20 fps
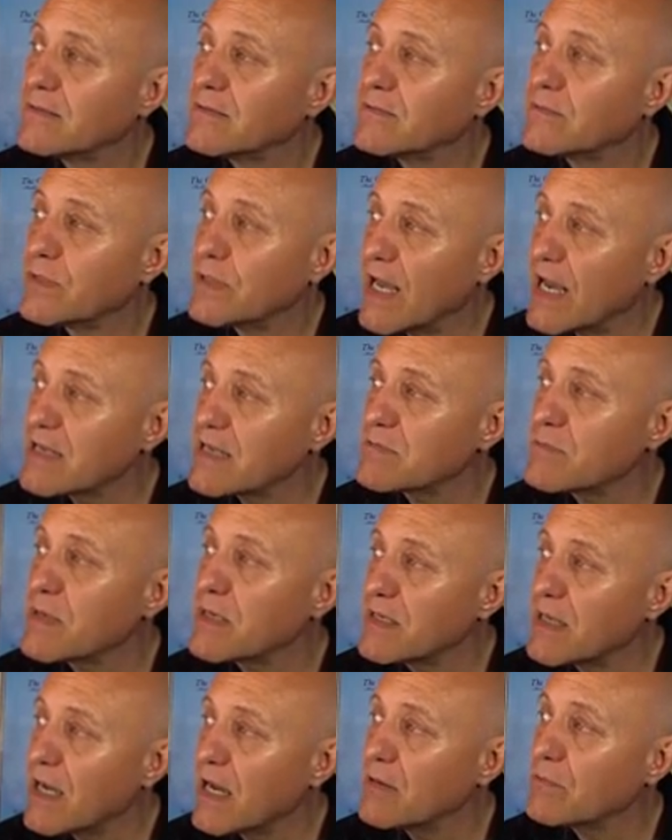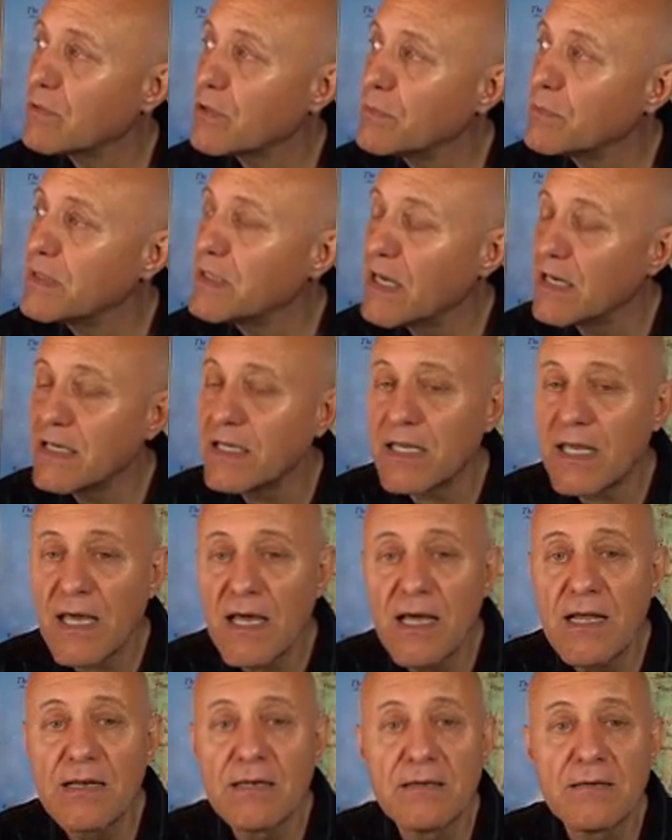What has been done will be done
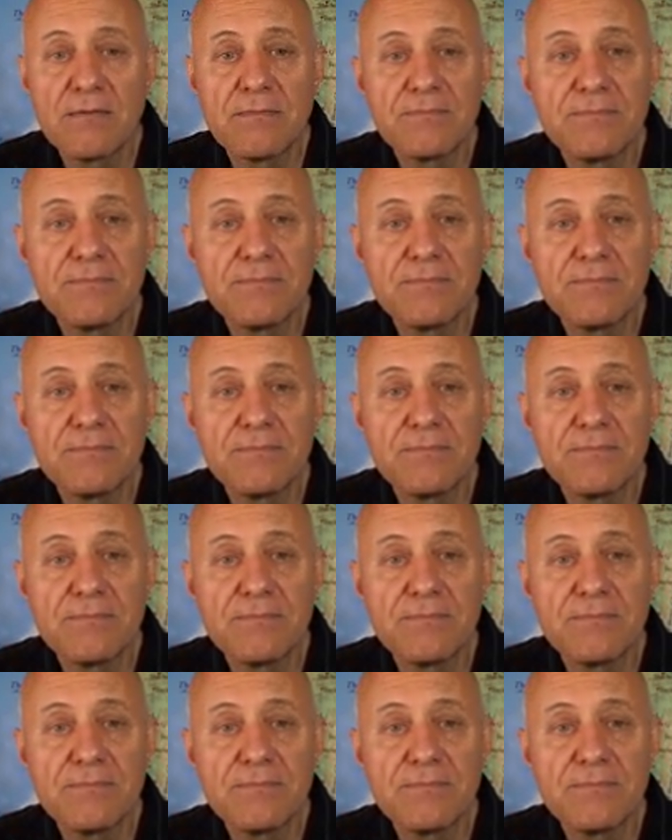again.